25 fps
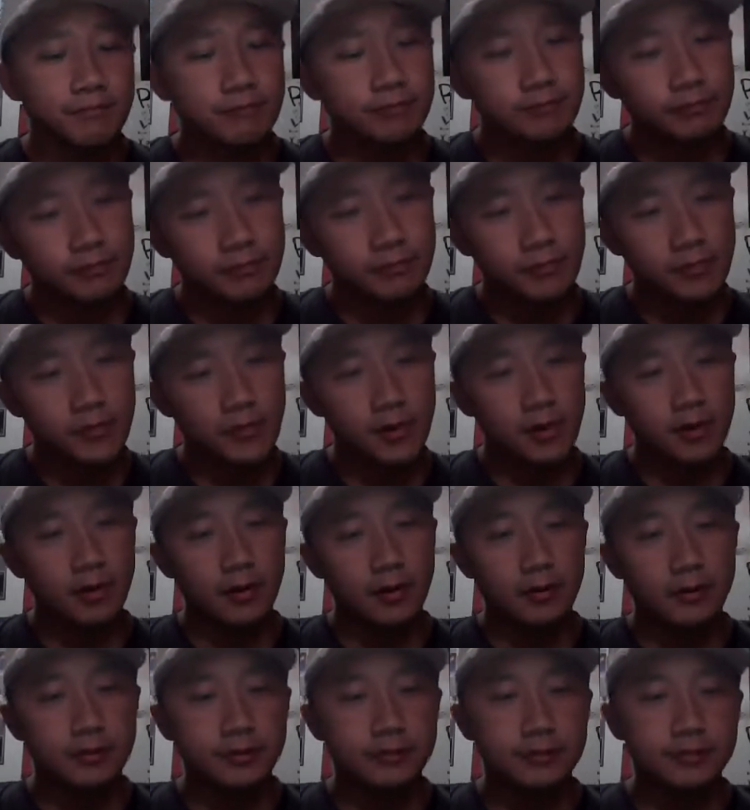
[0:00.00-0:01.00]

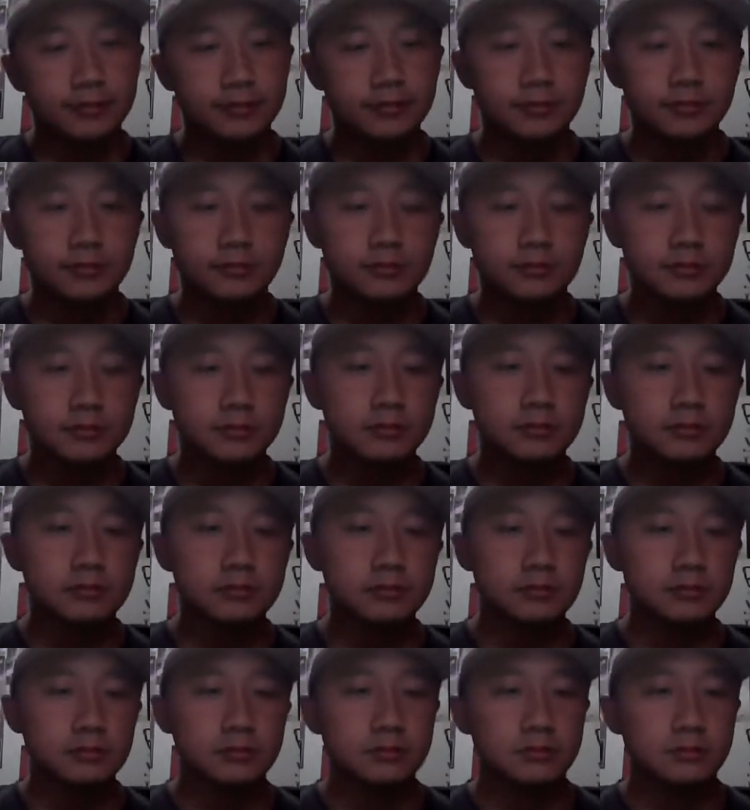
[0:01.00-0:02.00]

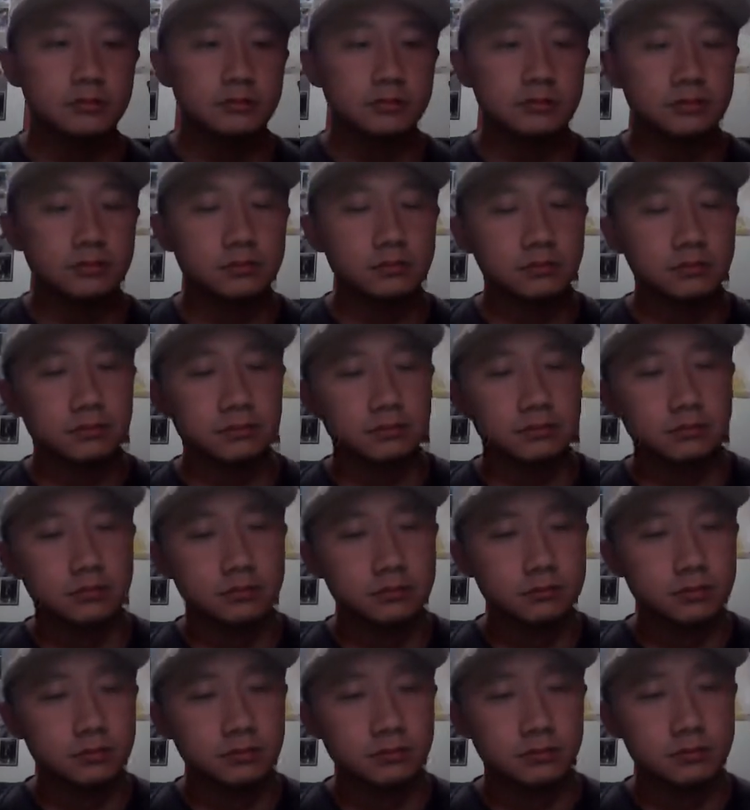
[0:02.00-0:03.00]

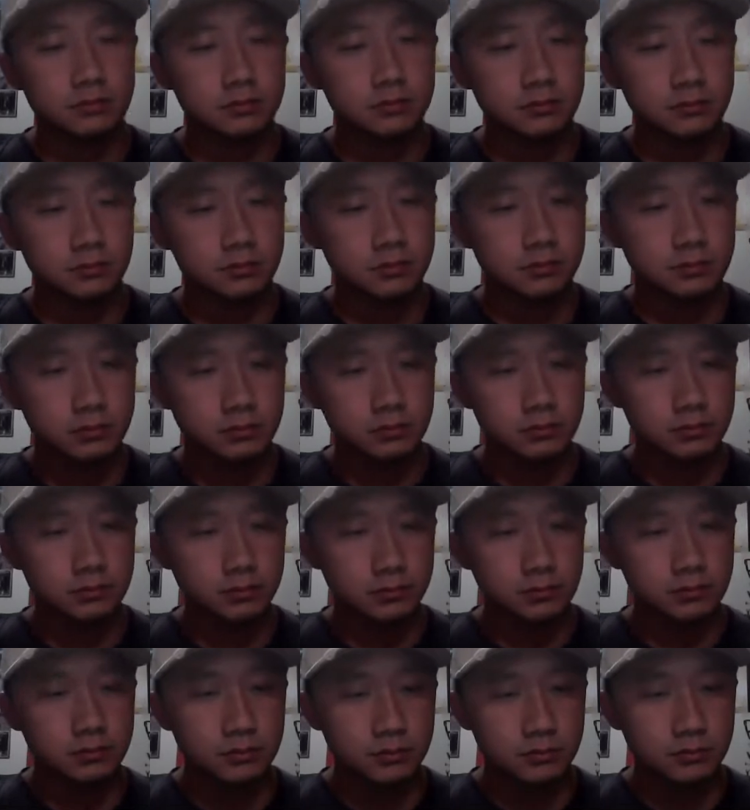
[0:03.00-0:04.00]

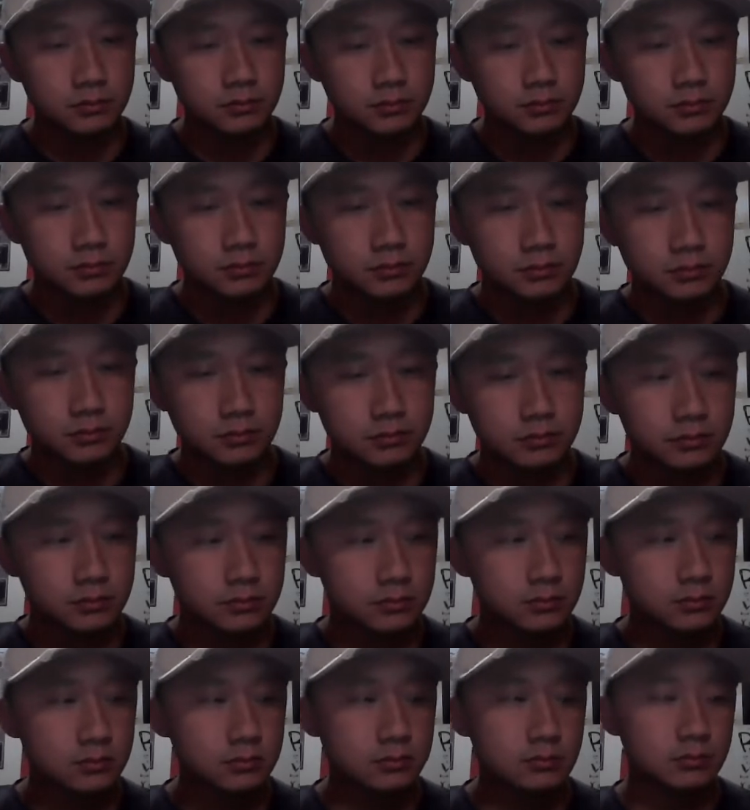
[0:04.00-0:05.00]

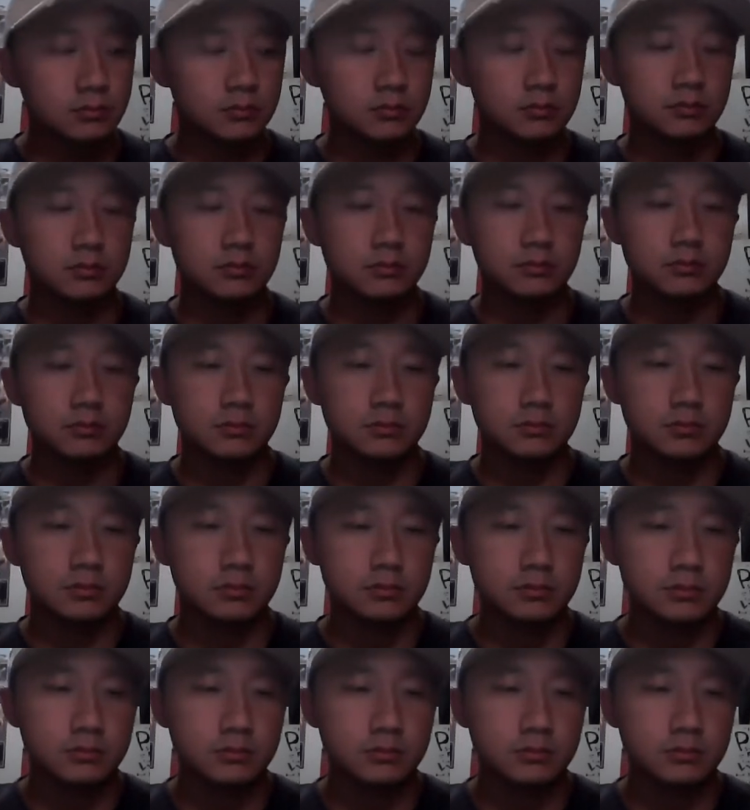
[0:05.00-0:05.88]
(silent)